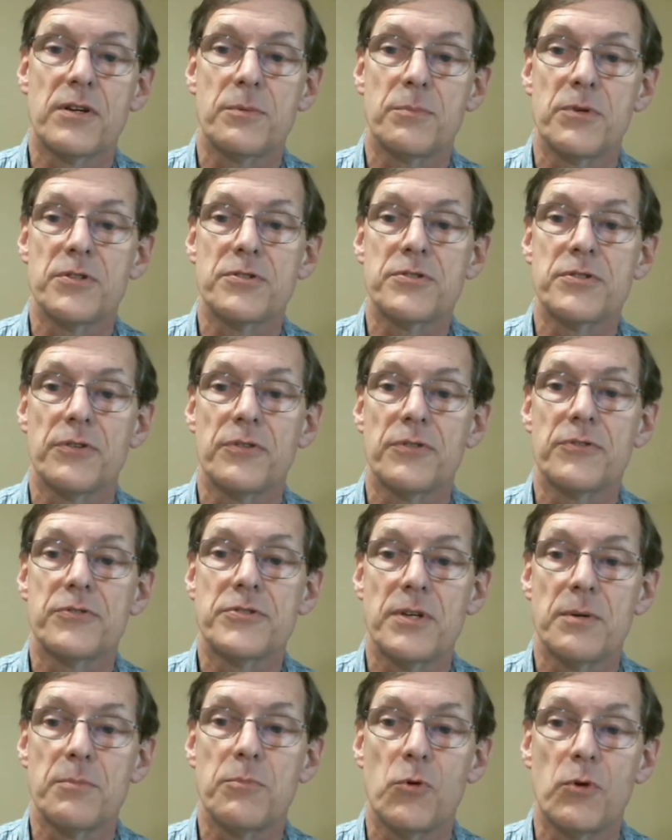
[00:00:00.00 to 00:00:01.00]
with the
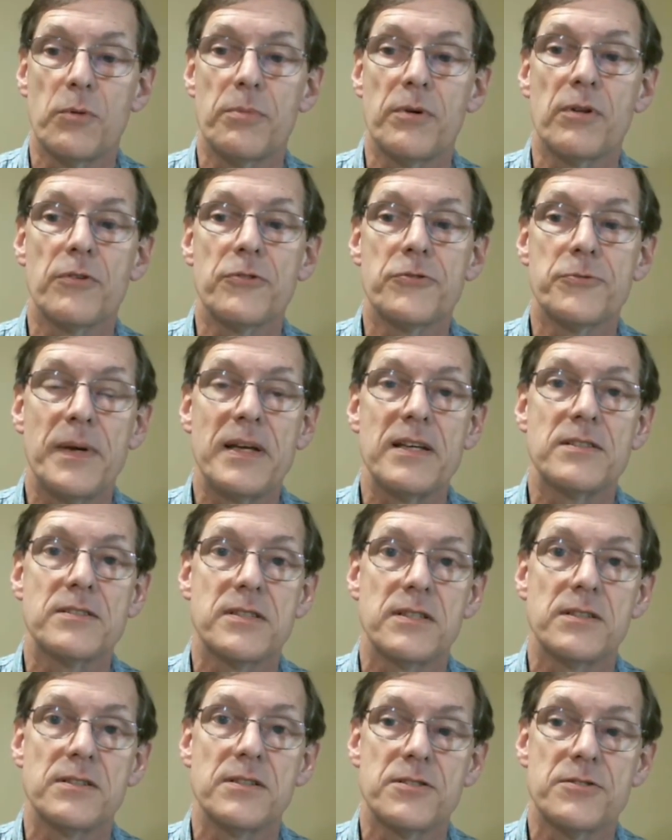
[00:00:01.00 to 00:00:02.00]
commercial suborbital
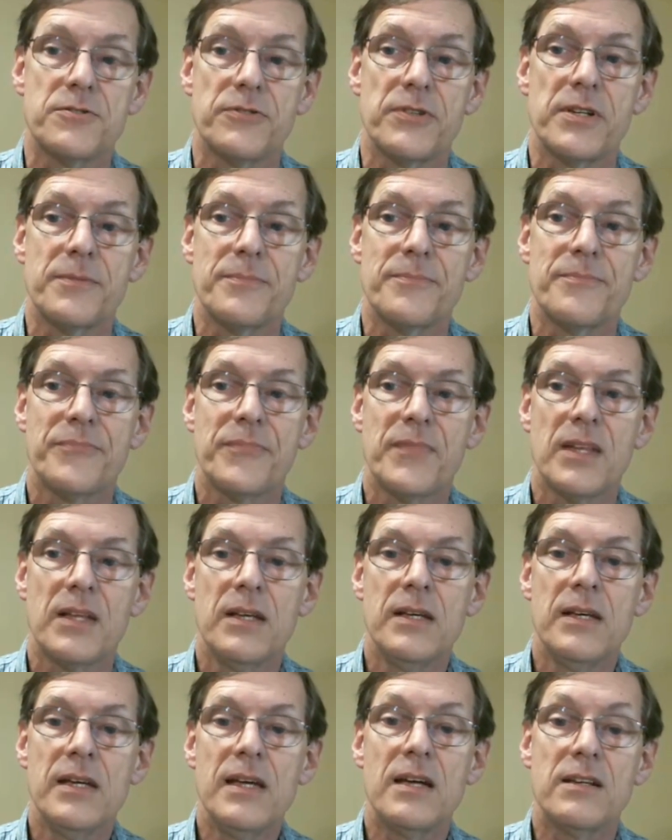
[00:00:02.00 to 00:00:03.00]
space industry,
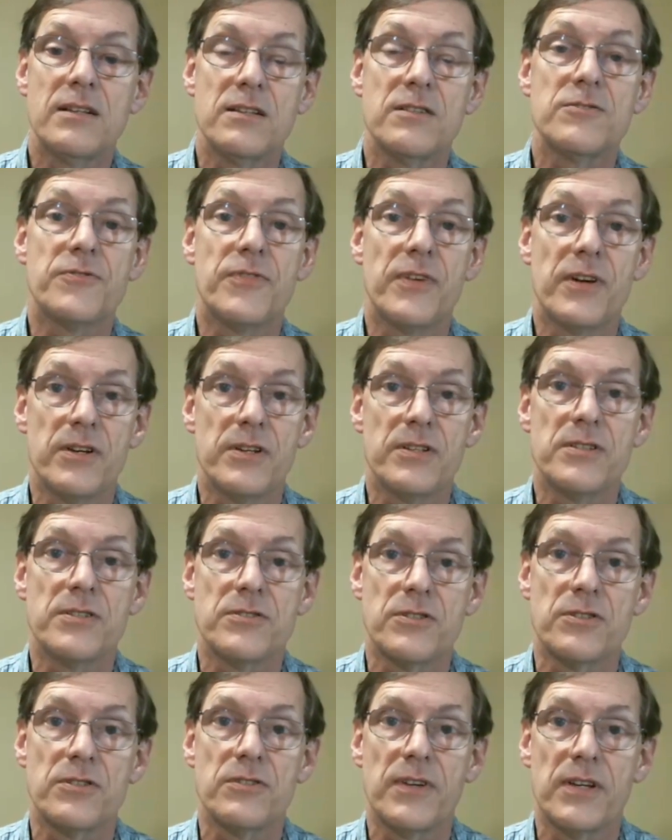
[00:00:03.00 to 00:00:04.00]
and he is
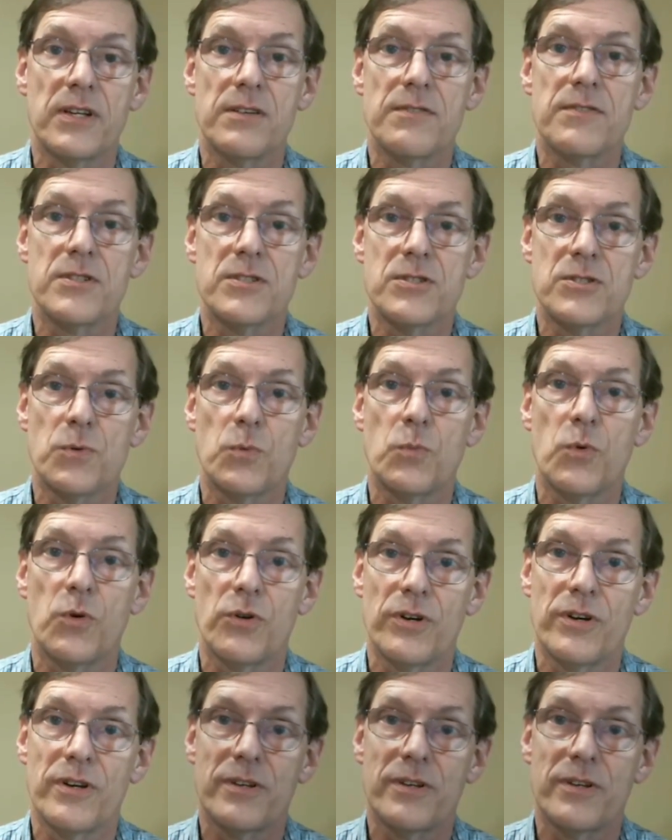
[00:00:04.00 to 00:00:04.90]
very deserving of this